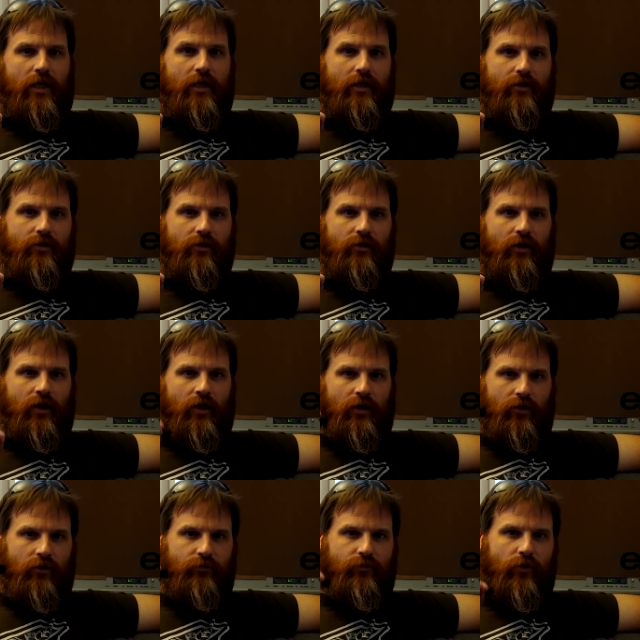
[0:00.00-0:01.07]
heat.
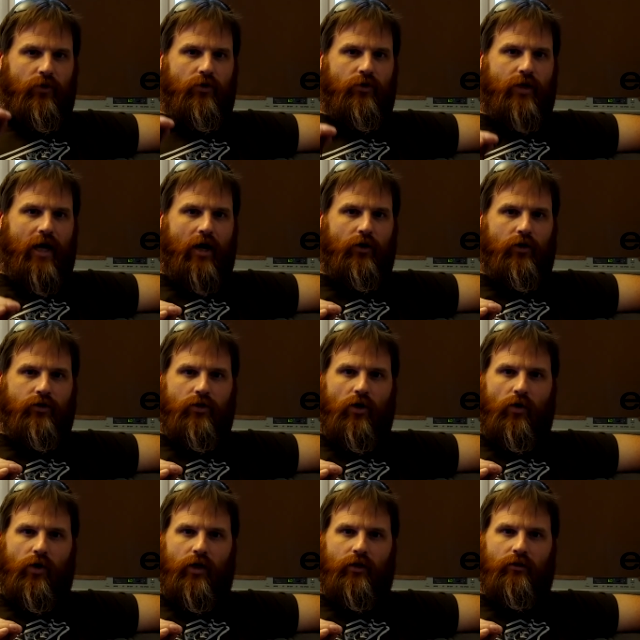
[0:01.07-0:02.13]
The further down it's
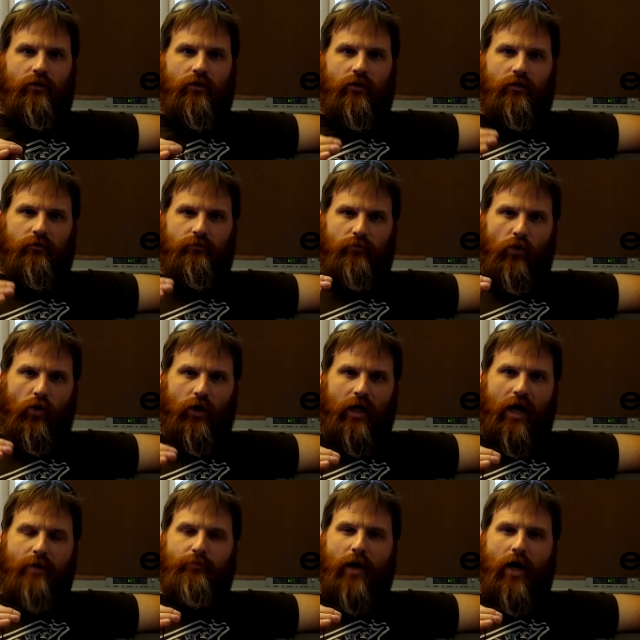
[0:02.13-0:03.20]
going, the more
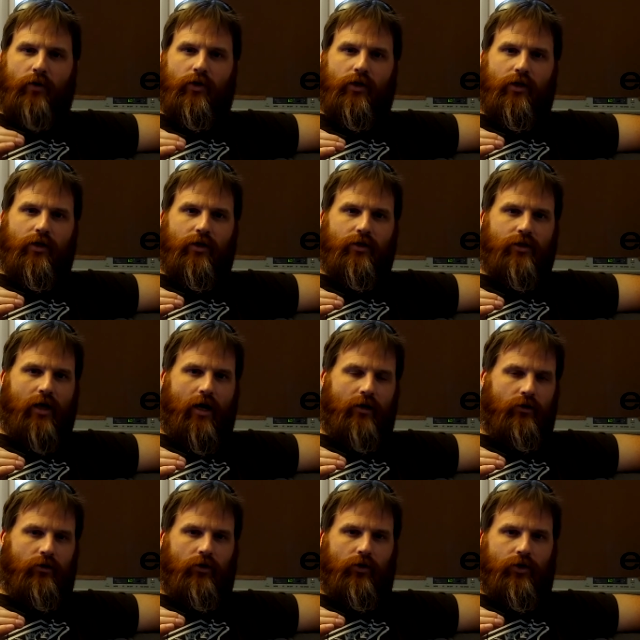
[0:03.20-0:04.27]
compounded it is. I
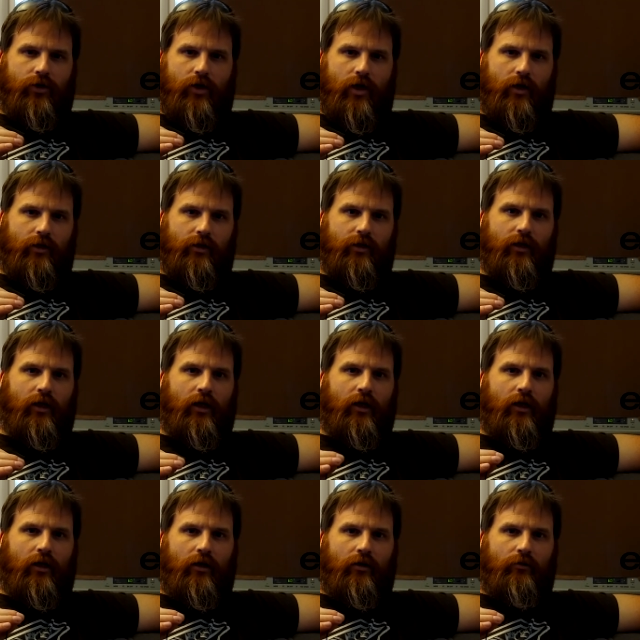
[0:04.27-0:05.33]
don't know exactly.
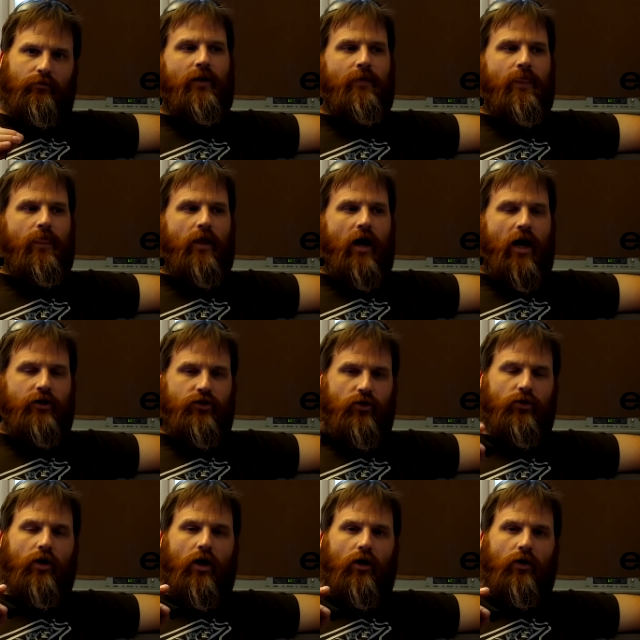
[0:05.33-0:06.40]
I
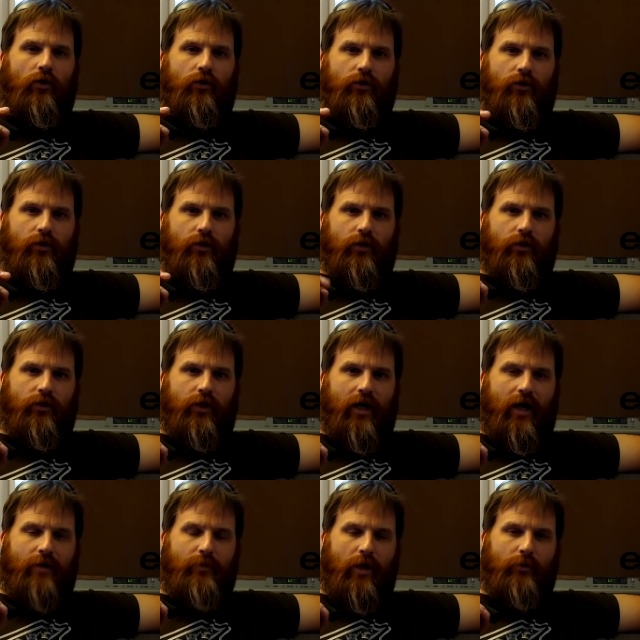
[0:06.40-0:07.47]
do know
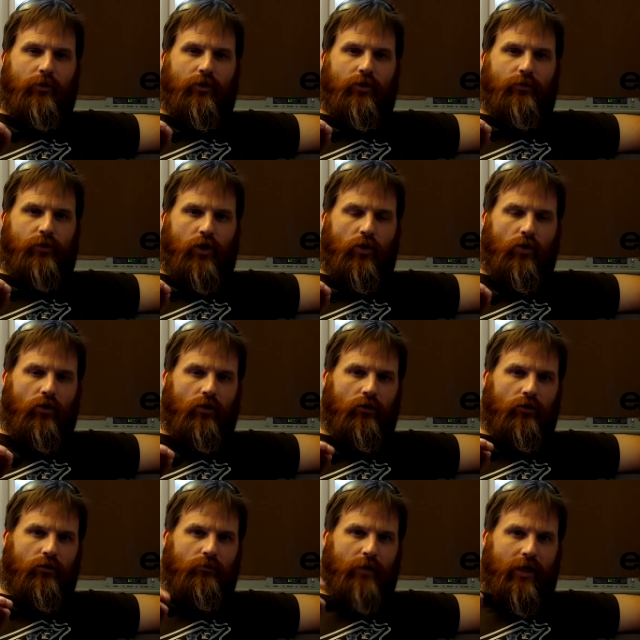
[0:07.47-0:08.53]
that I'm able to
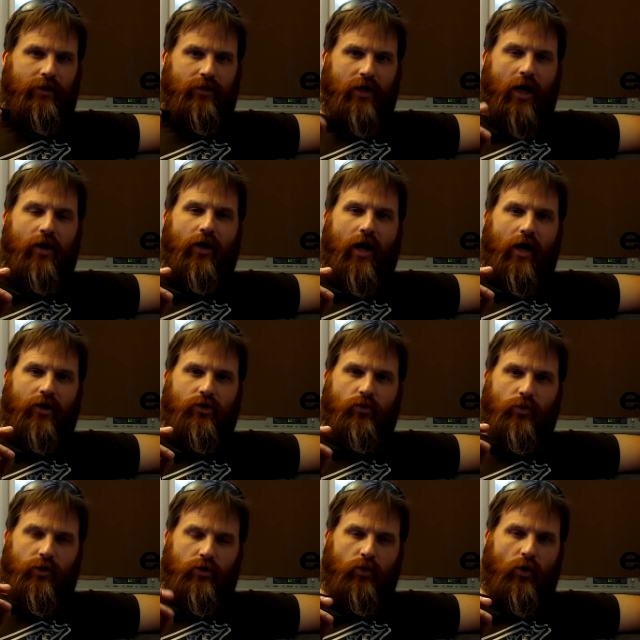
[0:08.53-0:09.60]
cool my entire
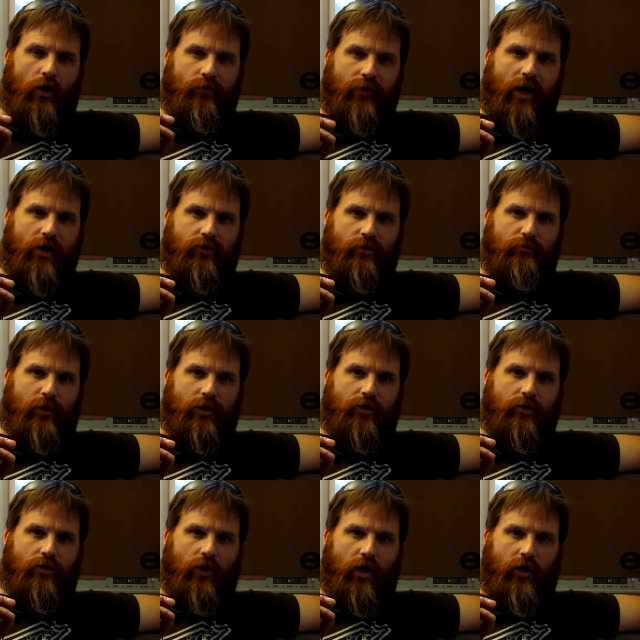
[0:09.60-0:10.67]
house with a twelve thousand B
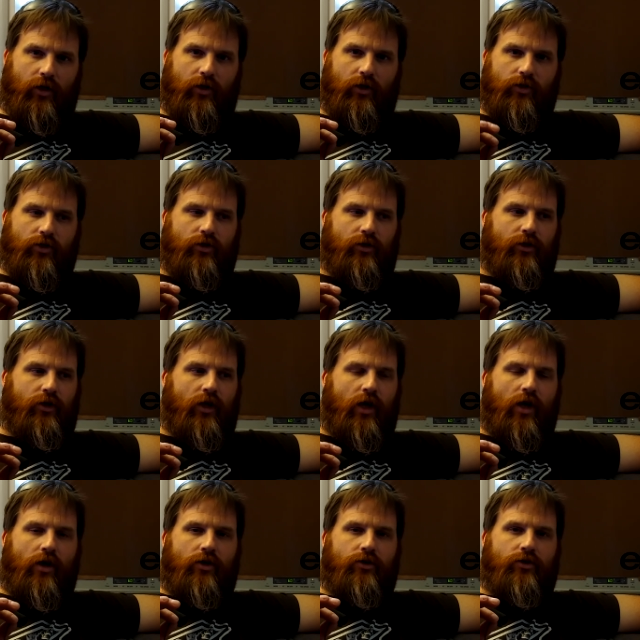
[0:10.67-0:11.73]
T U air conditioner.
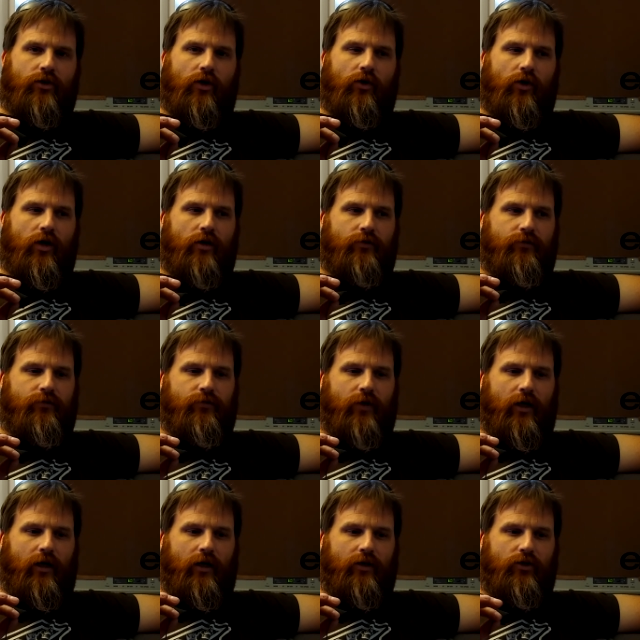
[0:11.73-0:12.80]
So if
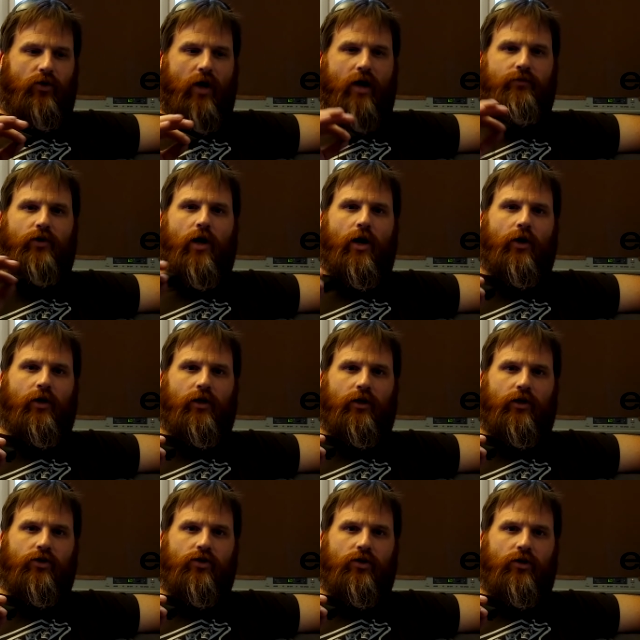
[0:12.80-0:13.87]
uh, you have your air
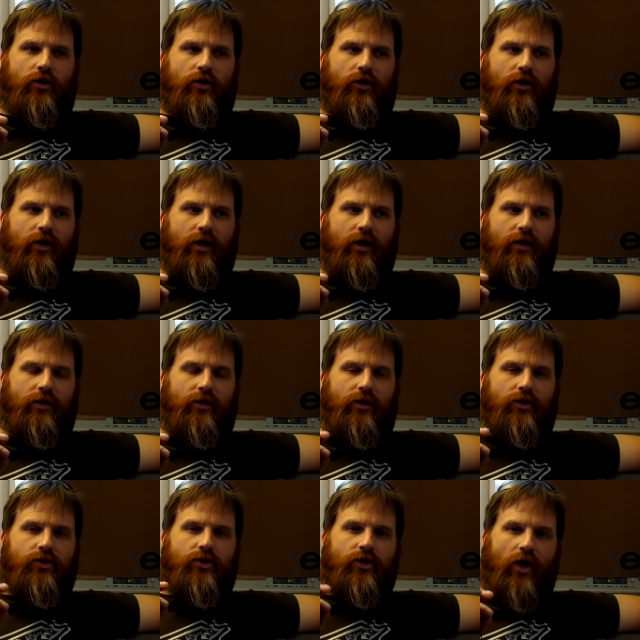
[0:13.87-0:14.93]
conditioner in
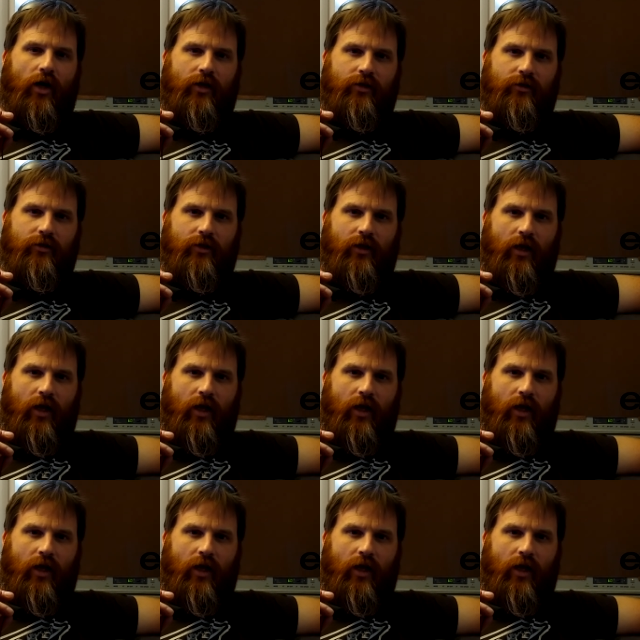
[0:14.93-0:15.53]
the sun